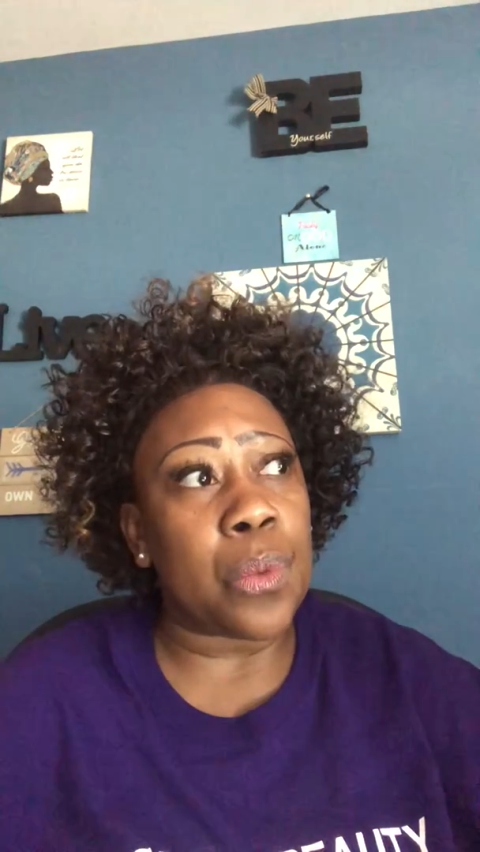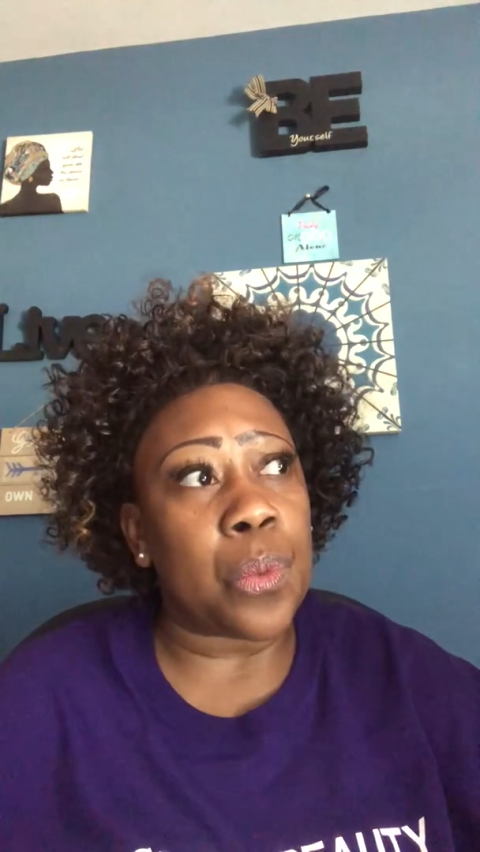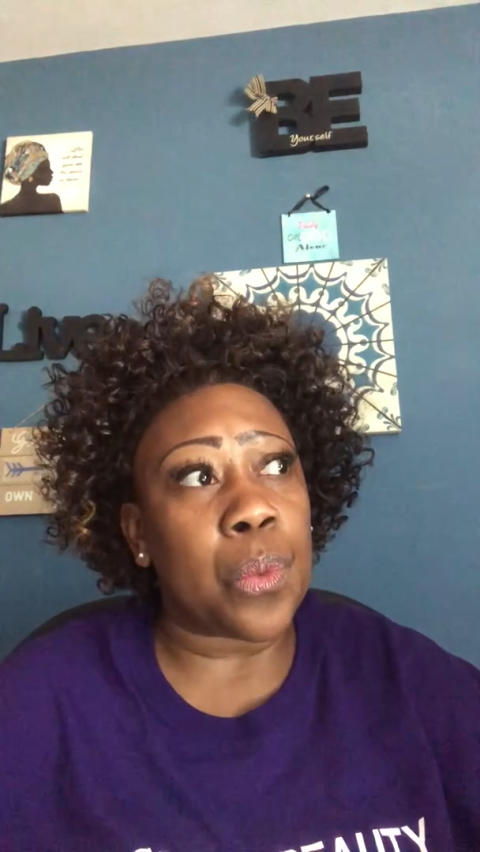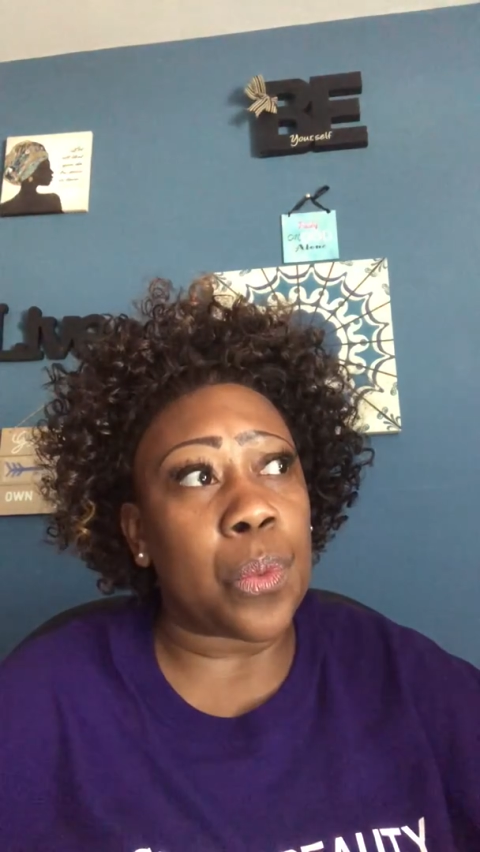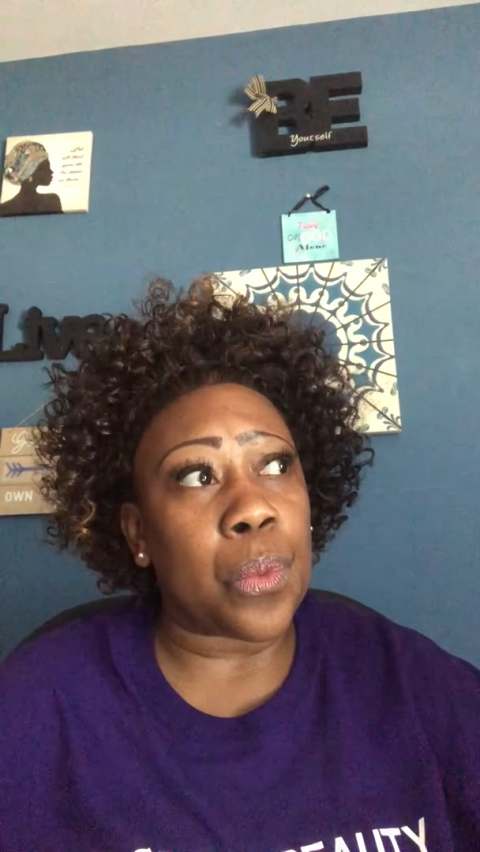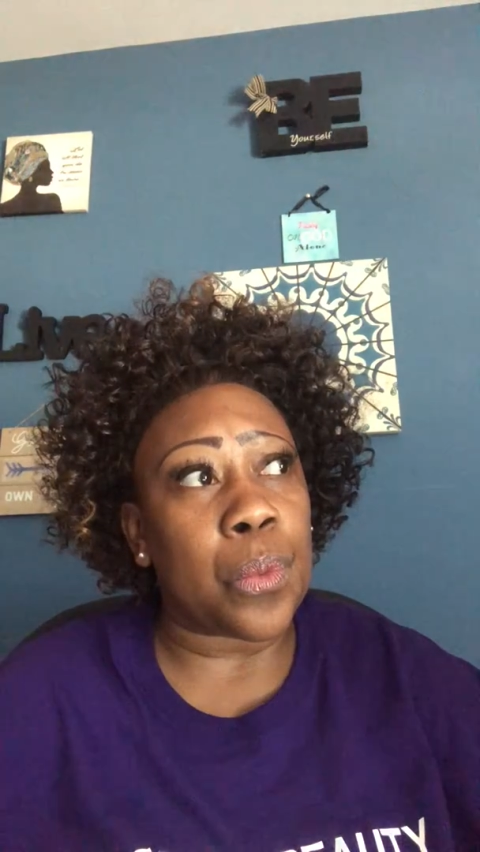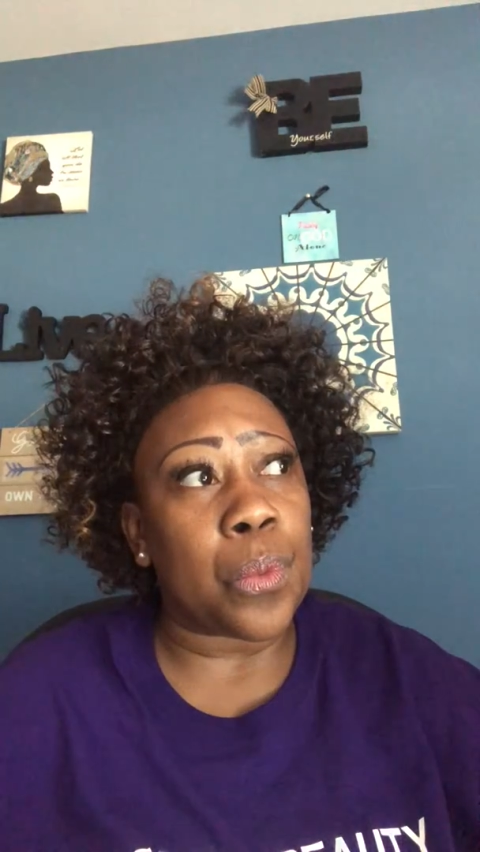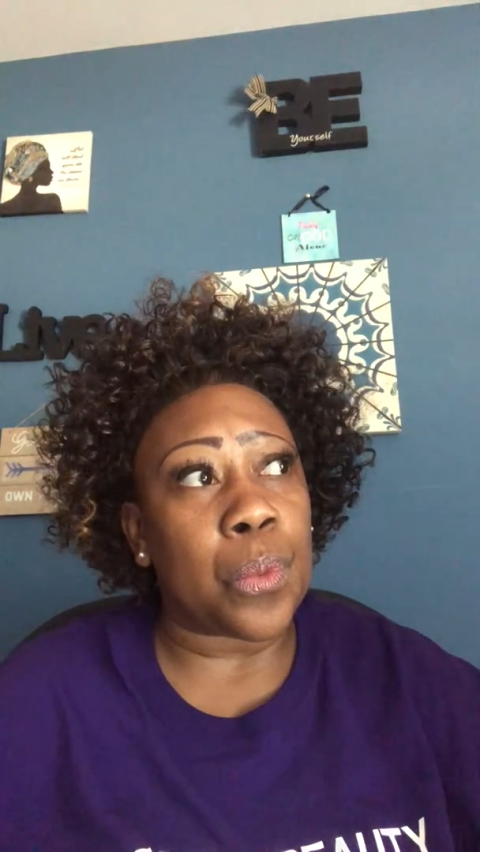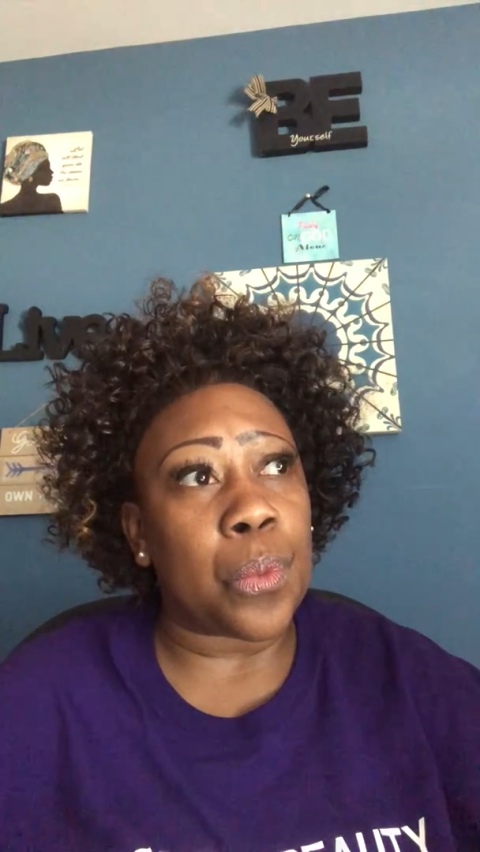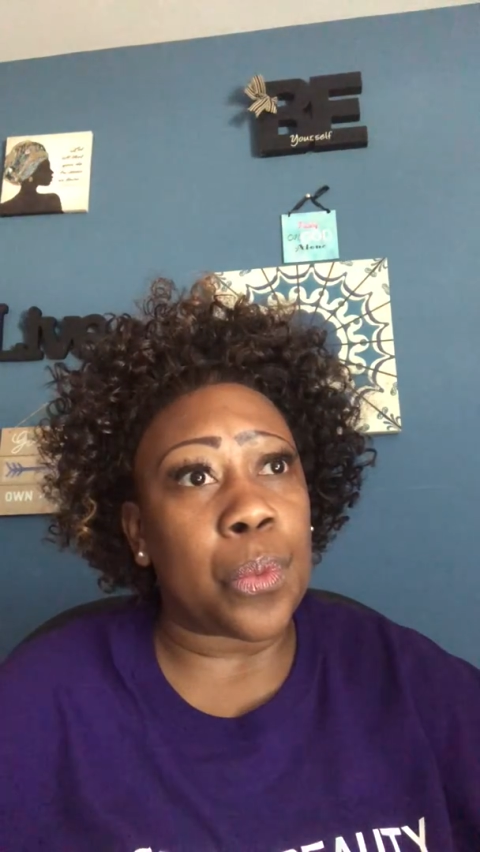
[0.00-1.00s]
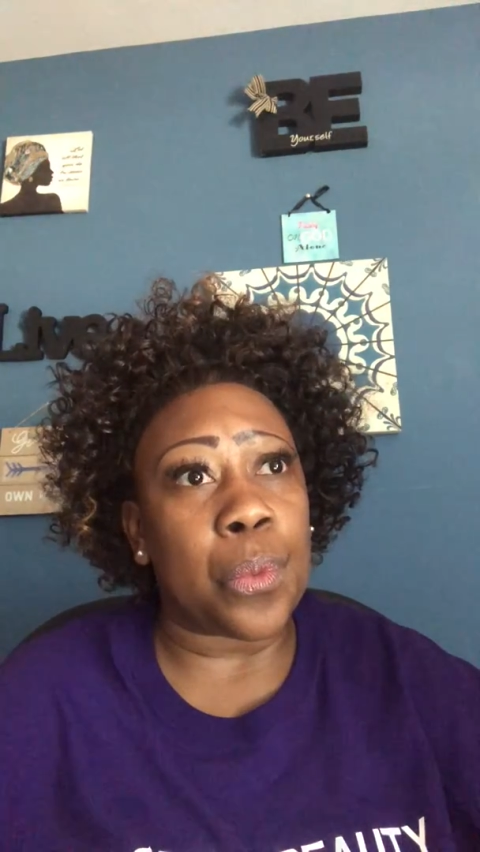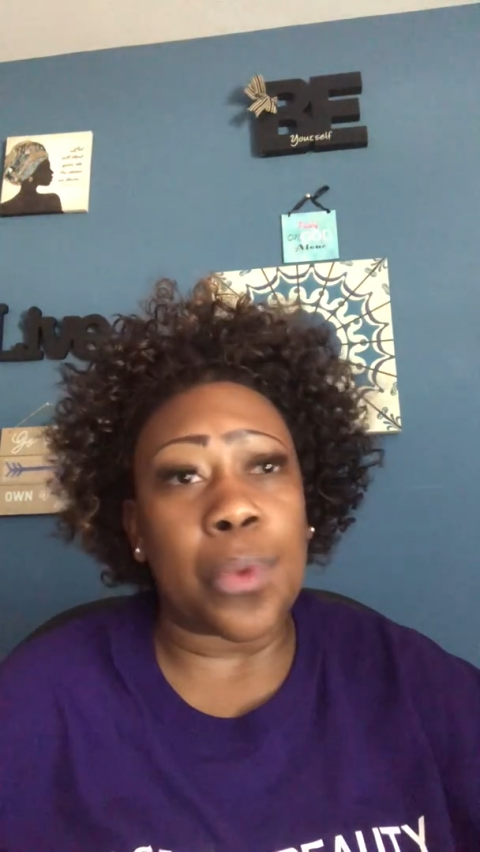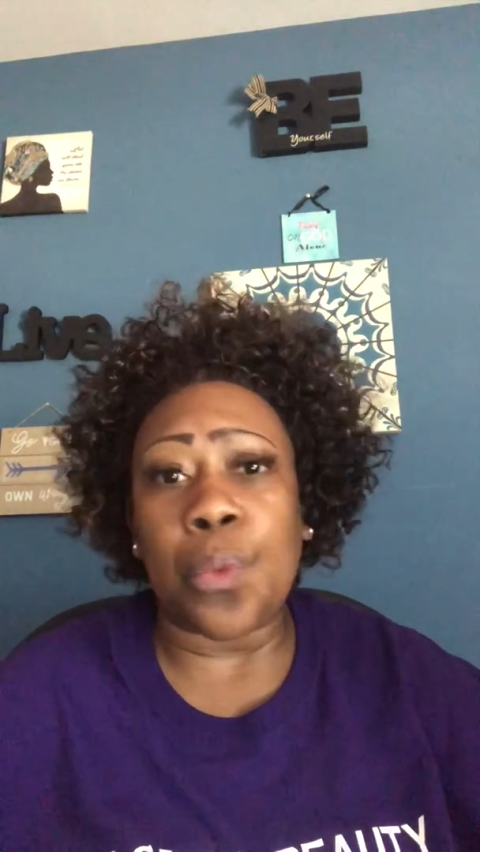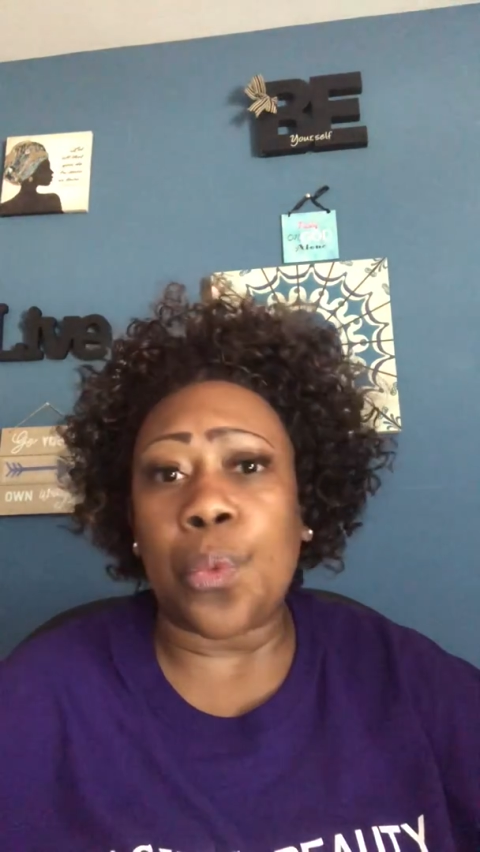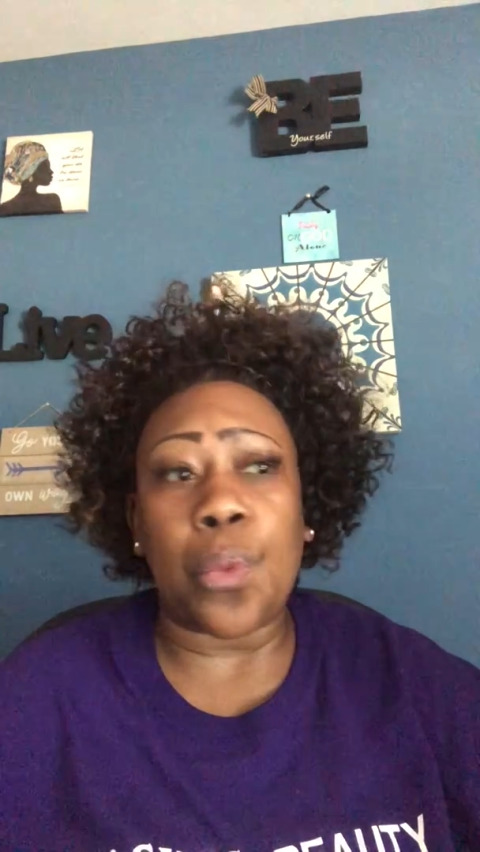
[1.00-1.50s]

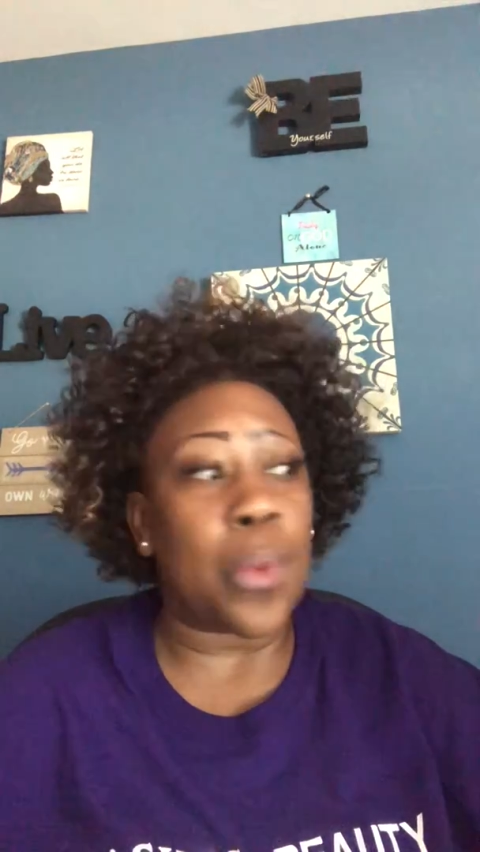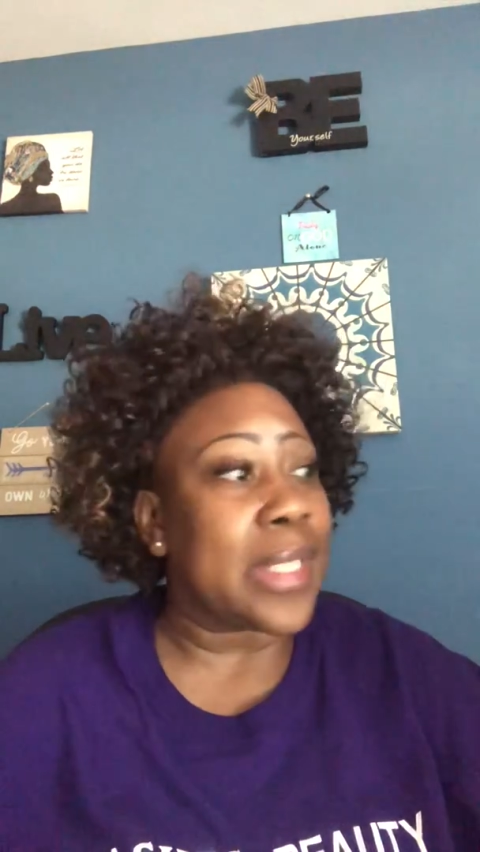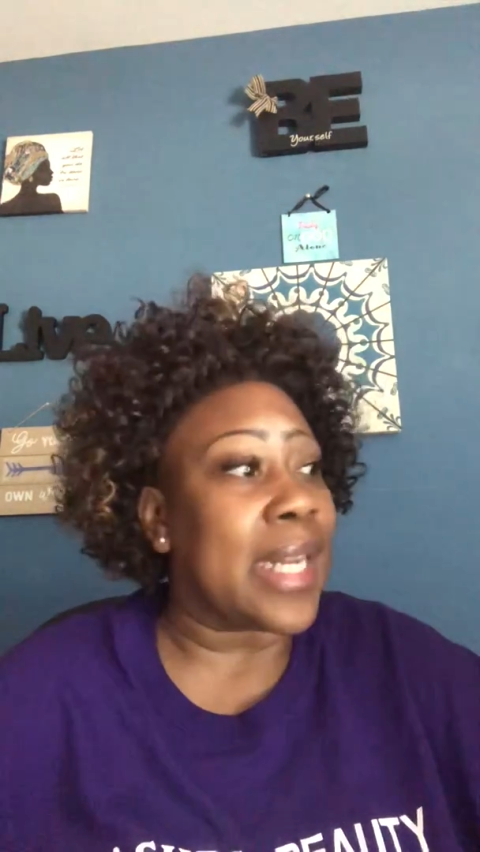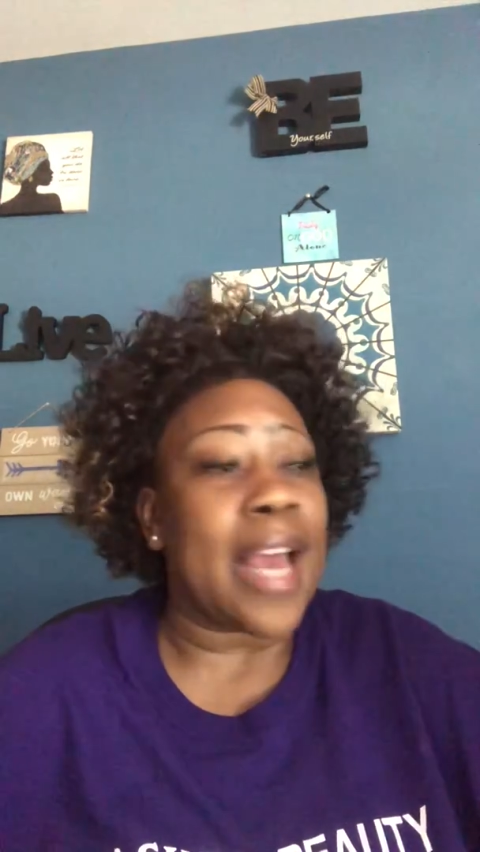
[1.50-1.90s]
what's